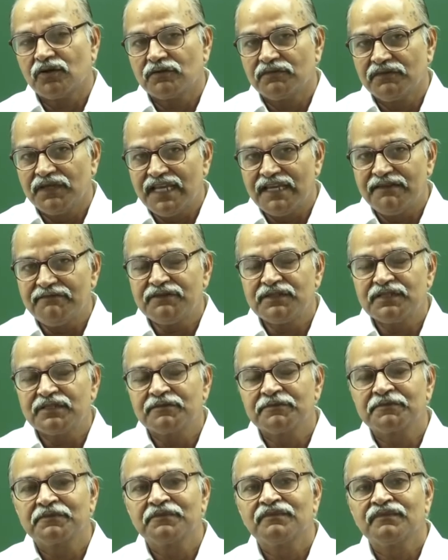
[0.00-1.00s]
or
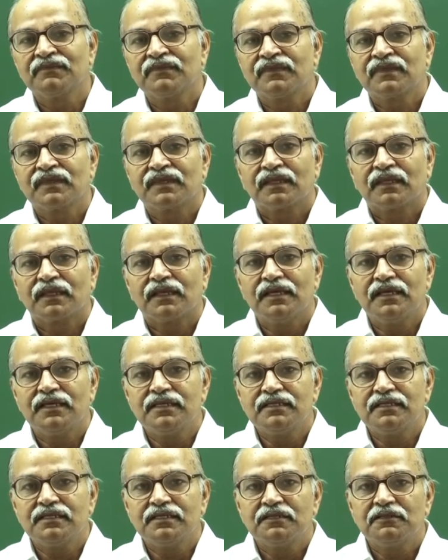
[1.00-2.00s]
waves
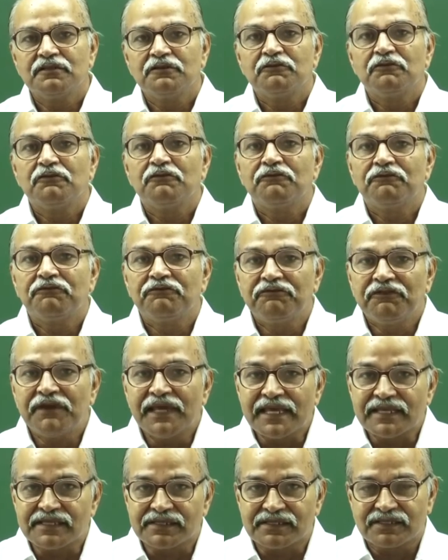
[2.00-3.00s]
is
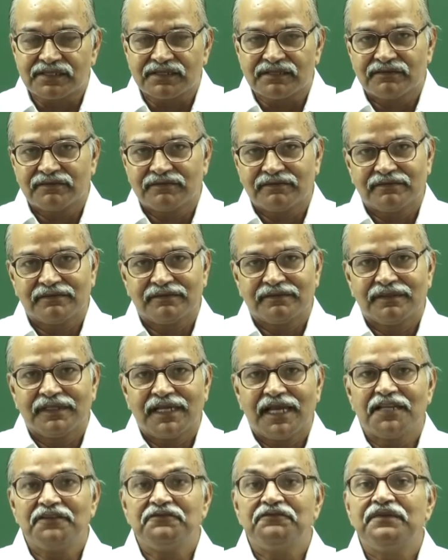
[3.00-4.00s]
phase
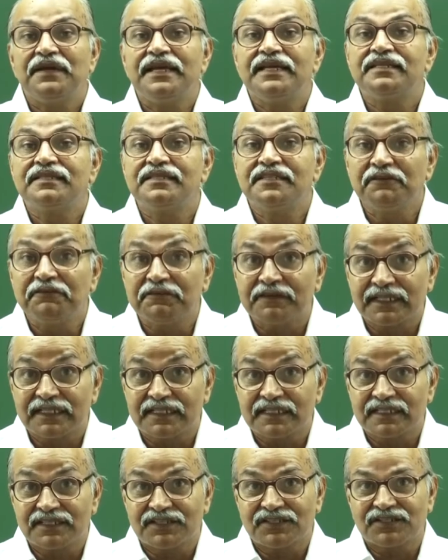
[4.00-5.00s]
and phase
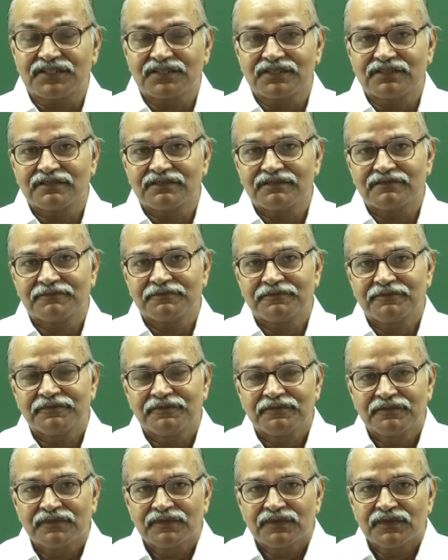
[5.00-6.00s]
difference.
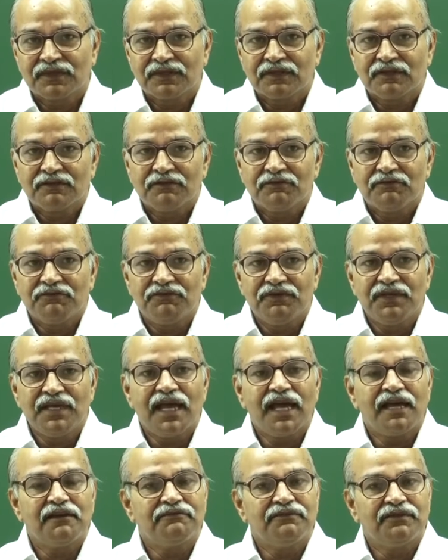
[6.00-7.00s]
We
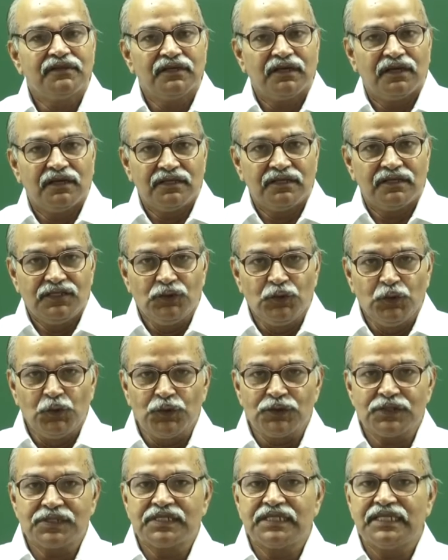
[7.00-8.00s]
have
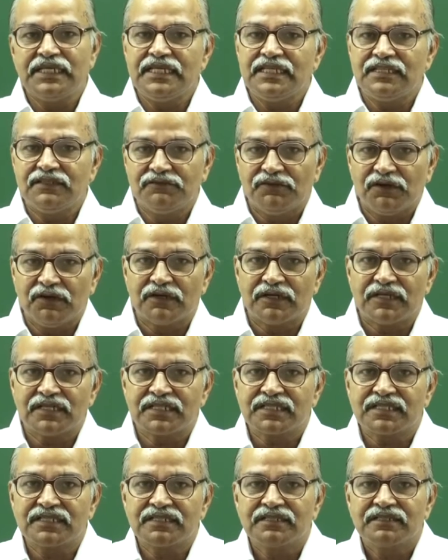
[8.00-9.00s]
used these
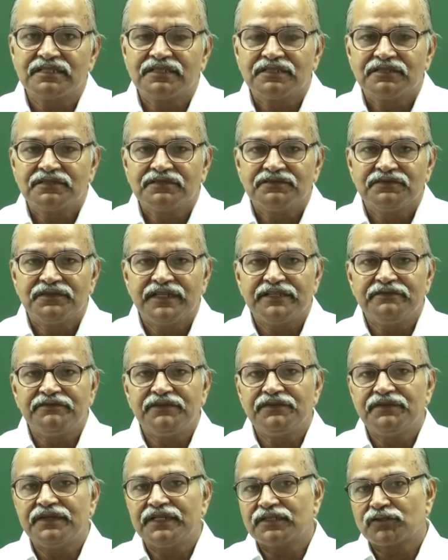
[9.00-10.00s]
words when
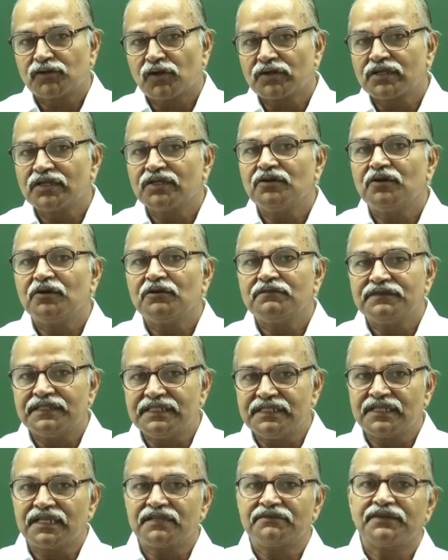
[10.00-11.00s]
we were talking of
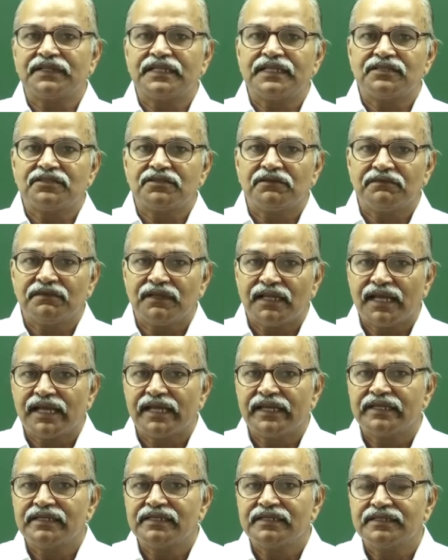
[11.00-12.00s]
interference of
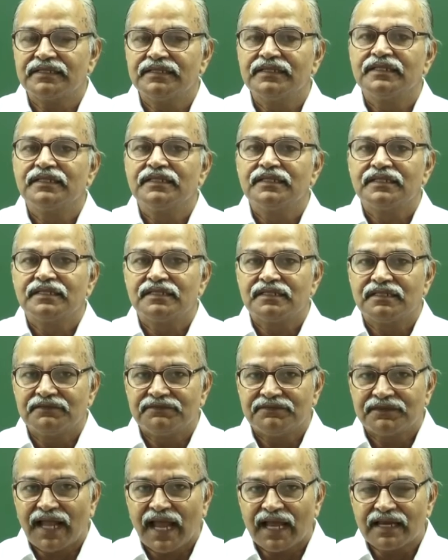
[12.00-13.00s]
light,
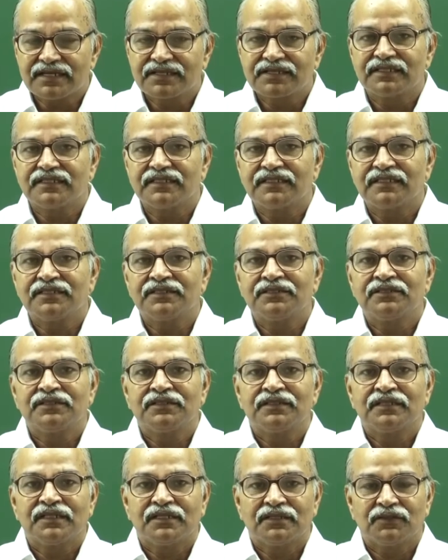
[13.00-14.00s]
diffraction,
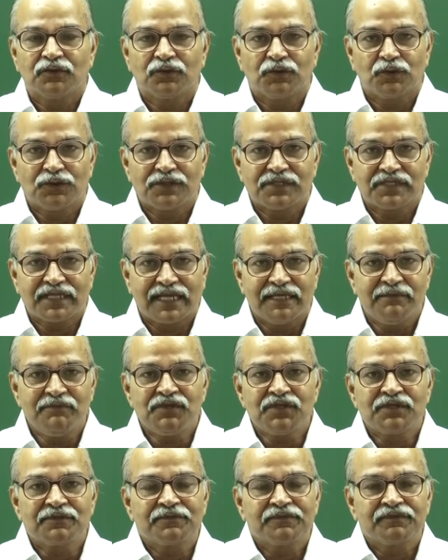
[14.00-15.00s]
and those
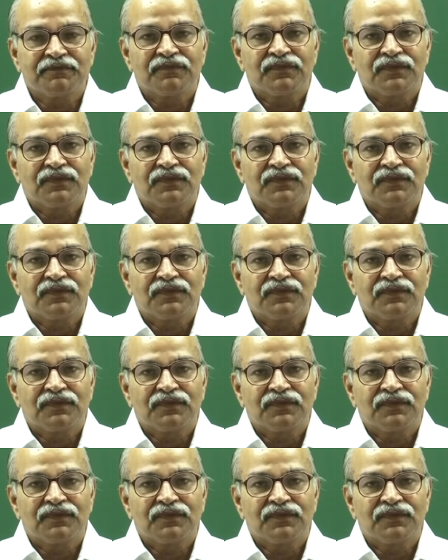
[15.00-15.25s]
times.